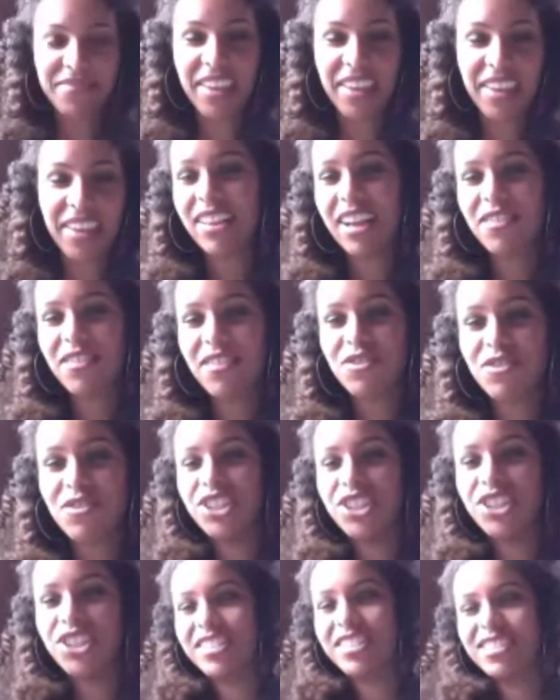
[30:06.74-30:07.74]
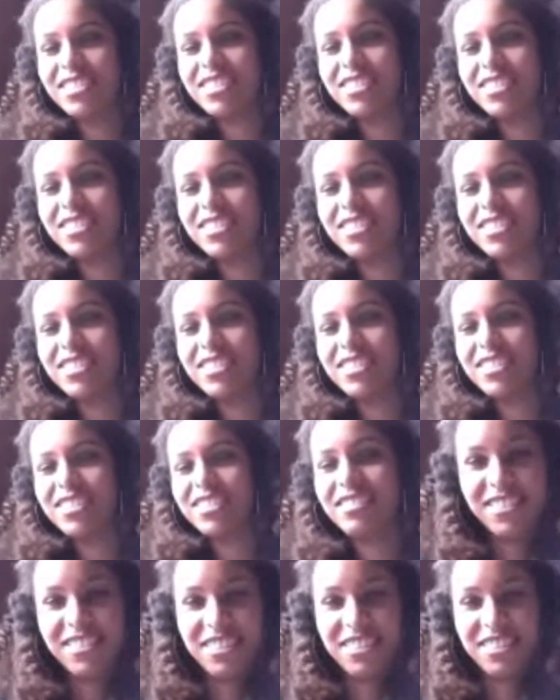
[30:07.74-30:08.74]
I'll have to look and see
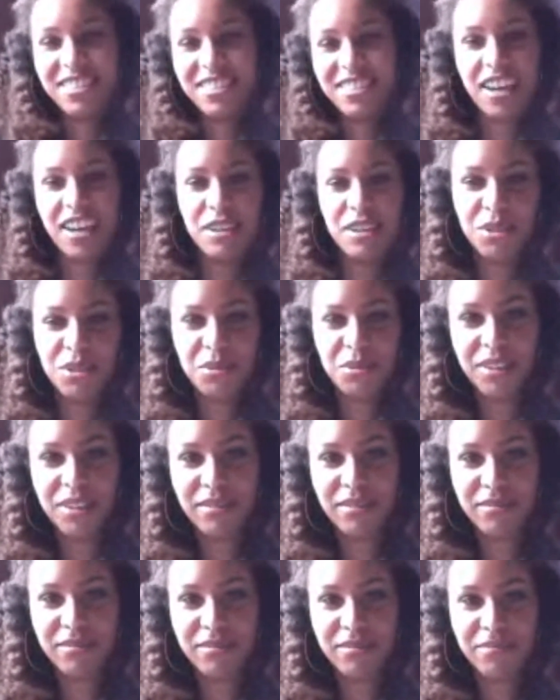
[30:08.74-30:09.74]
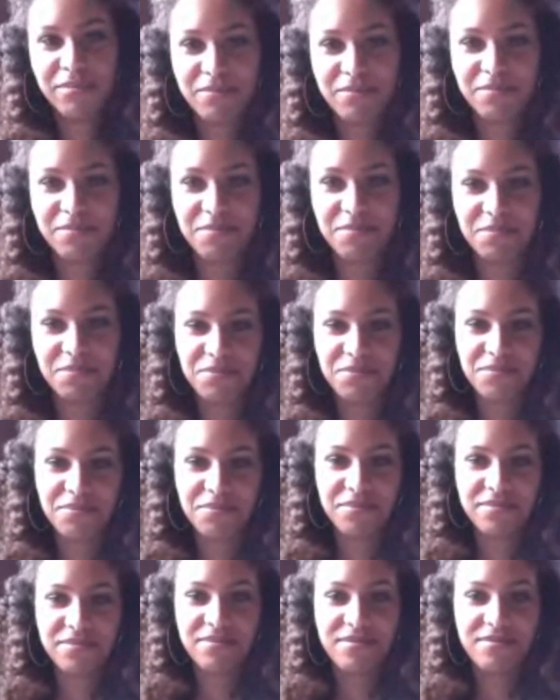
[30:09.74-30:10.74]
and decide which one.
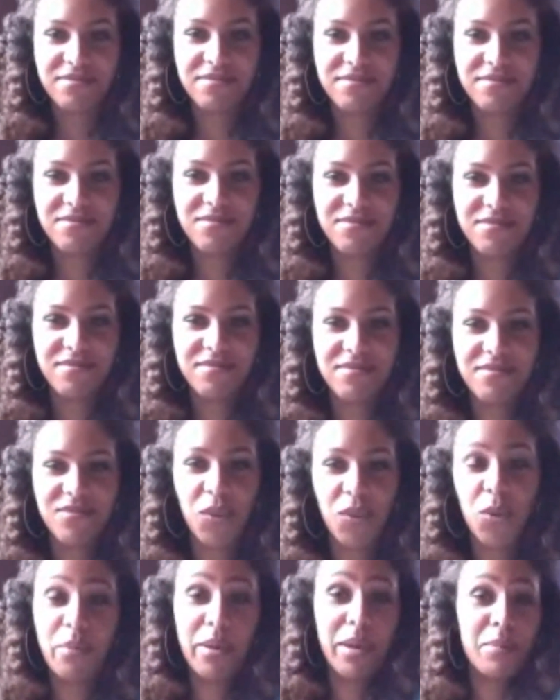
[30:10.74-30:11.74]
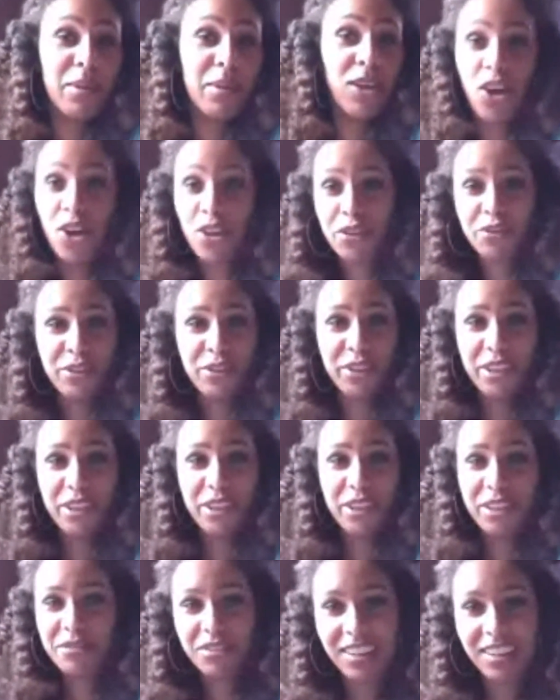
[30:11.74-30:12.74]
Or maybe all
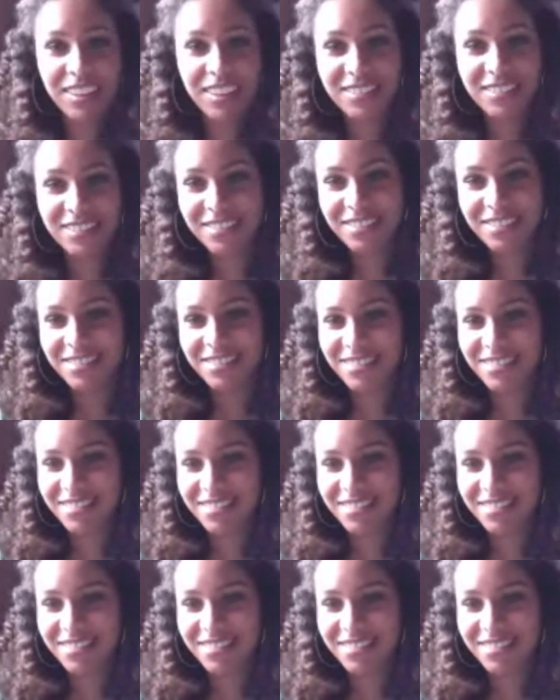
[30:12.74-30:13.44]
three. Fuck it.